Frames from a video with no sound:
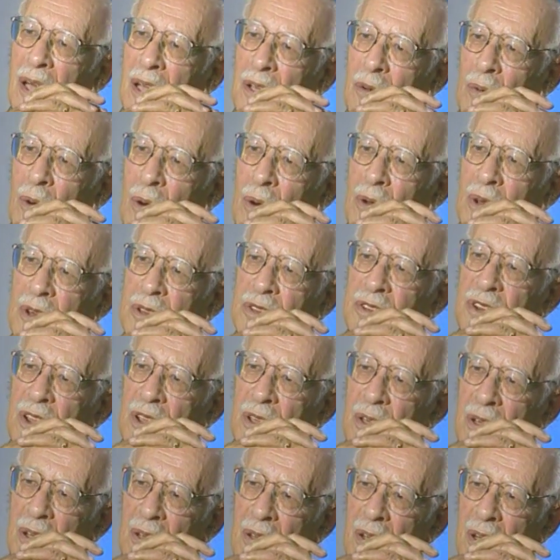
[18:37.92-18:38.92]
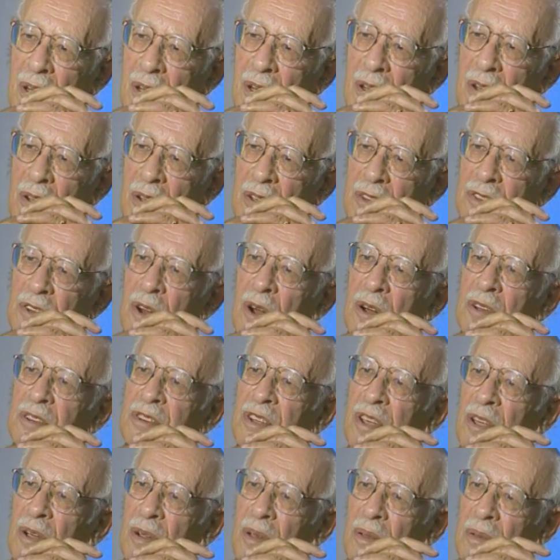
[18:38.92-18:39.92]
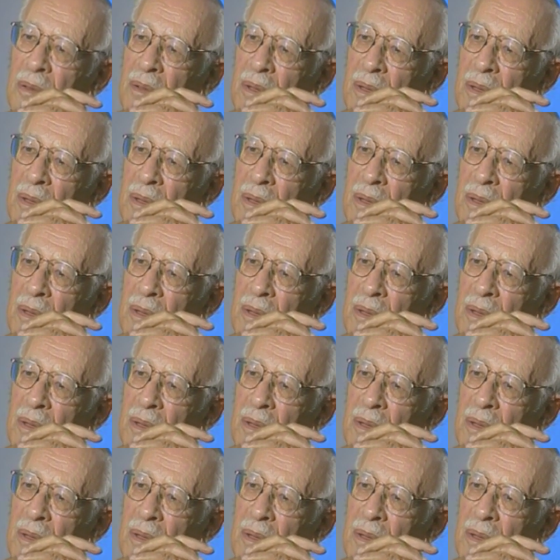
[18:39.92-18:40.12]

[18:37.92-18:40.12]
I quoted uh, Churchill.